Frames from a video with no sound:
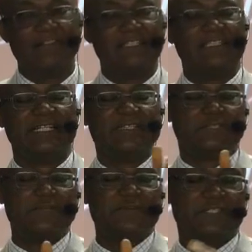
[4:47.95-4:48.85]
visited
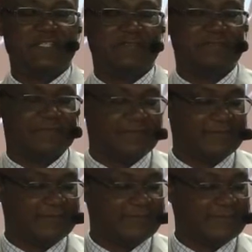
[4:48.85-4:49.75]
Joseph,
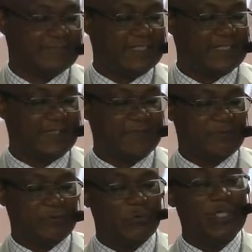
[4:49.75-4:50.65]
the
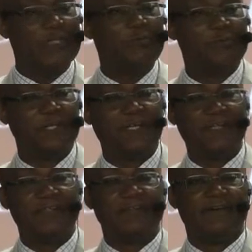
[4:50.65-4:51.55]

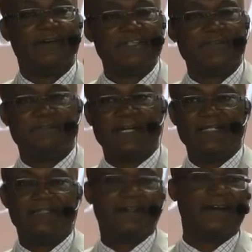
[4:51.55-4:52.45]
will-be
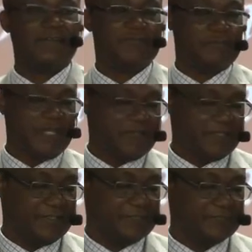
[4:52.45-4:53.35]
husband of
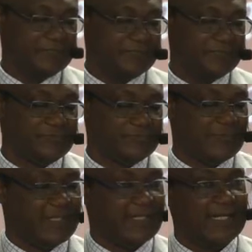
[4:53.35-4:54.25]
Mary,
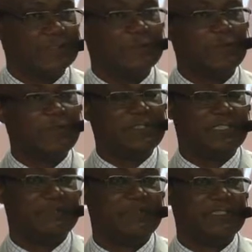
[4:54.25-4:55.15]
and told
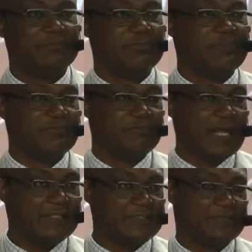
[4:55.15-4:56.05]
him in the book of
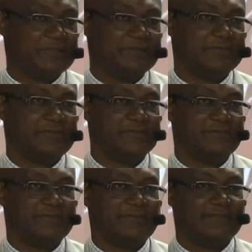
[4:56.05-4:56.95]
Matthew
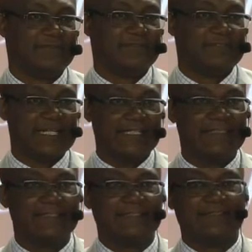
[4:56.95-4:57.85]

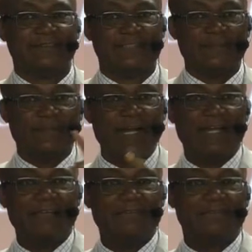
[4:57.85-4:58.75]
that the
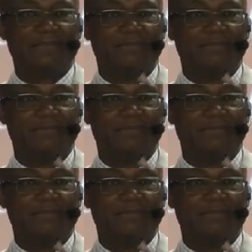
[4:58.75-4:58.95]
wife,